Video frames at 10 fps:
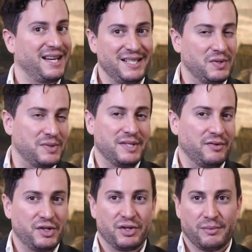I need to see an
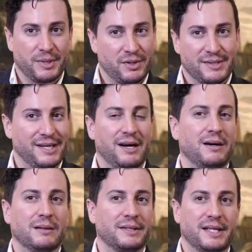original because I
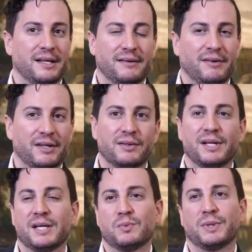hardly can
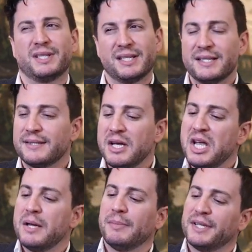recognize what it is.
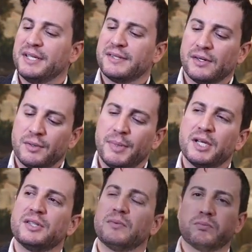But he saw the
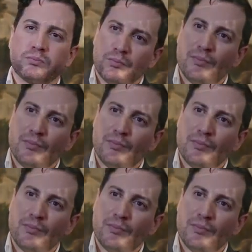painting said,